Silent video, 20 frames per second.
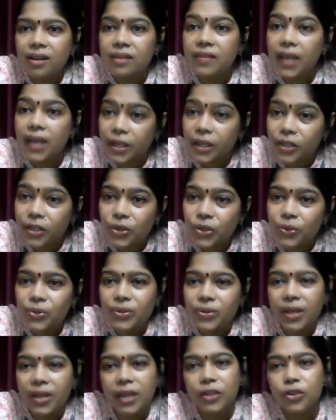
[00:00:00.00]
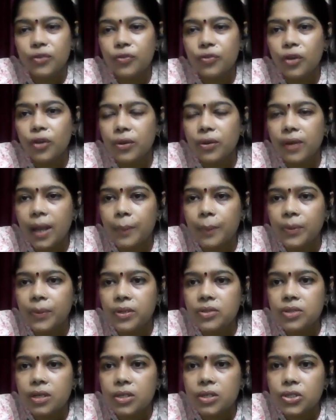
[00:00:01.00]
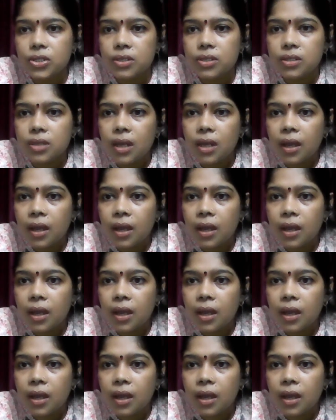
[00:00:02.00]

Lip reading: Thank you for your appreciation.